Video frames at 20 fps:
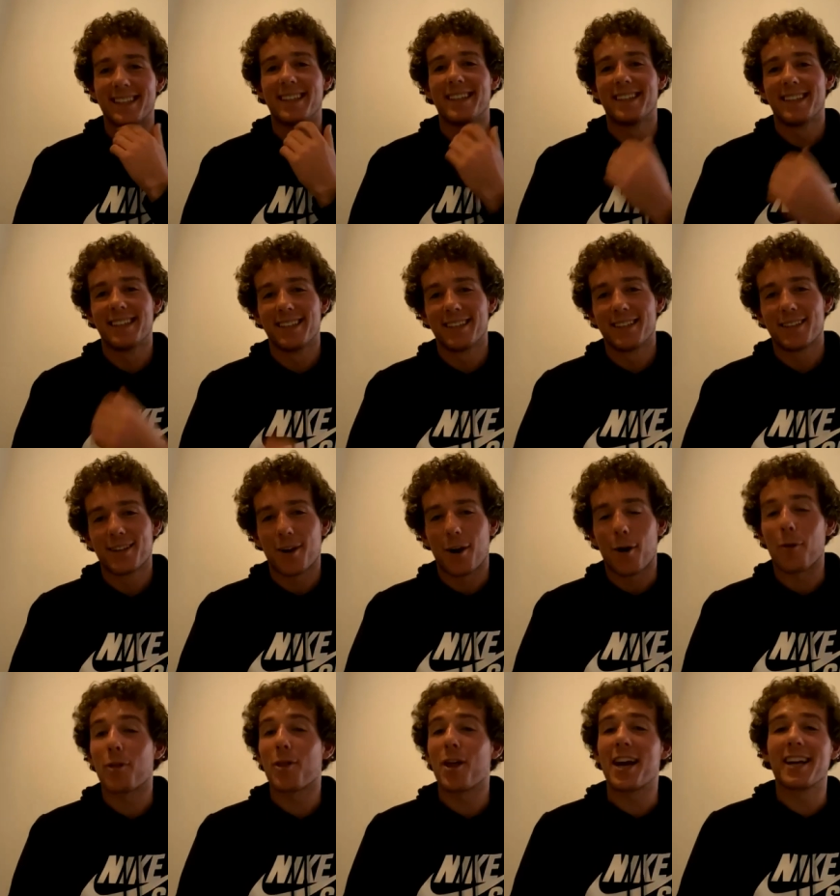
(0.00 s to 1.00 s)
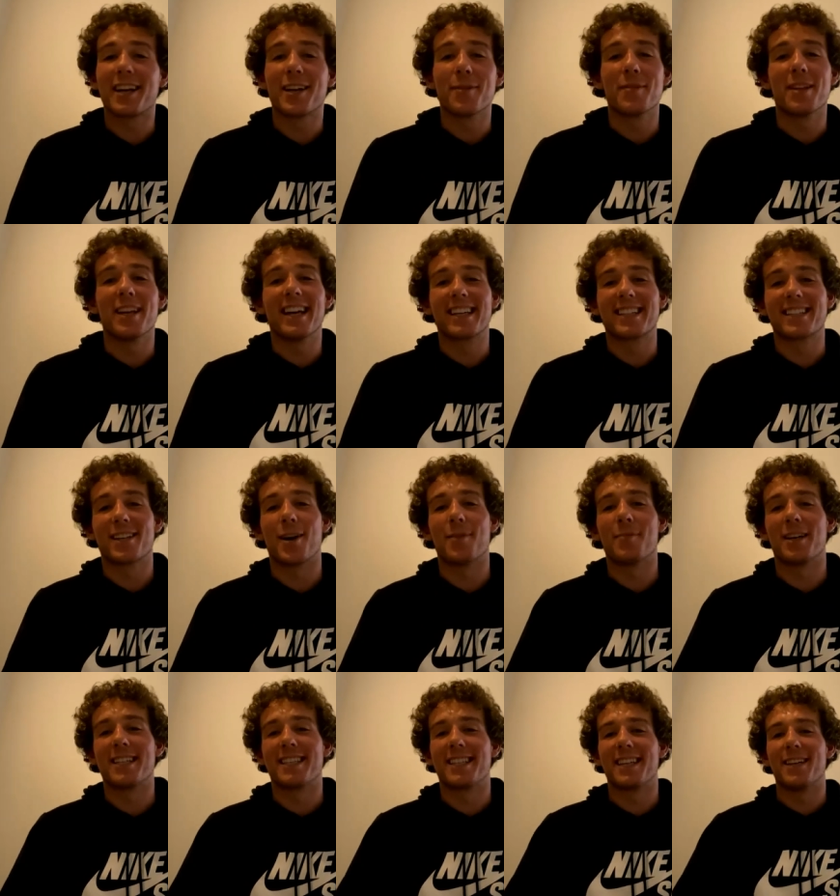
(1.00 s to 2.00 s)
As long as you're not barking out orders. The next
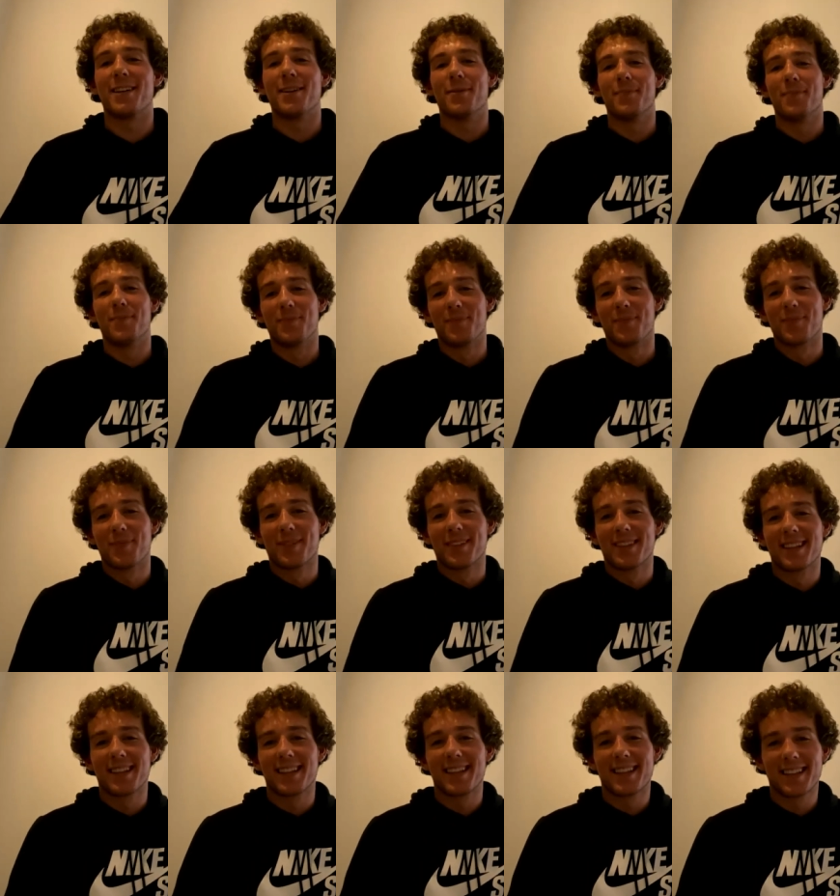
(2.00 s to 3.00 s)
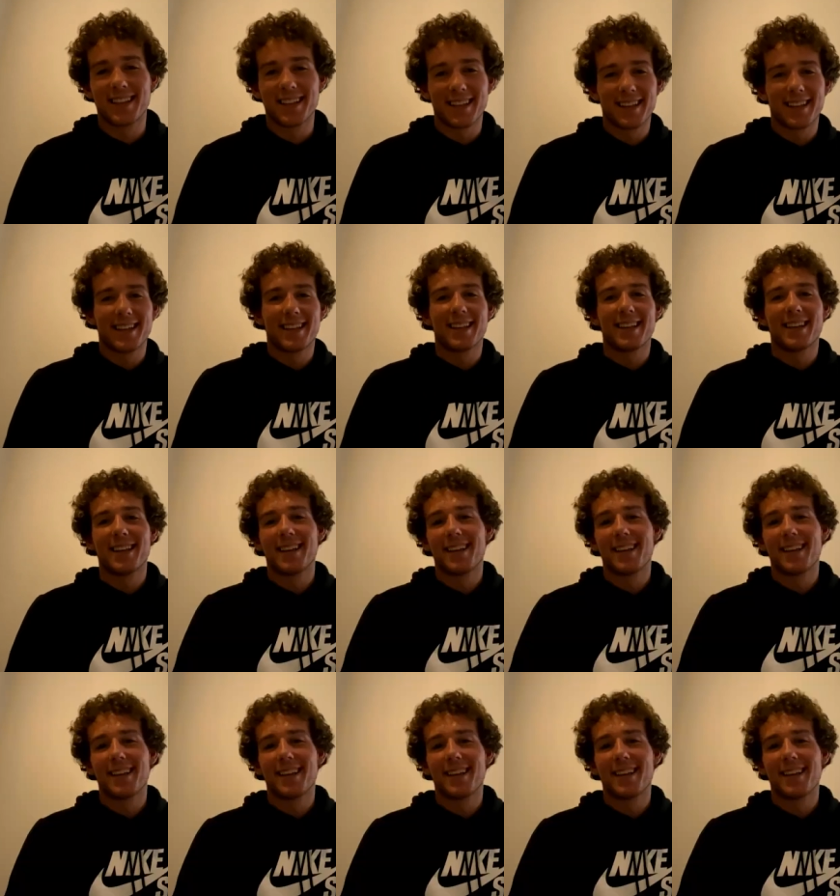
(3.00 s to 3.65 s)
and, time I see him. Yeah, as long as you're not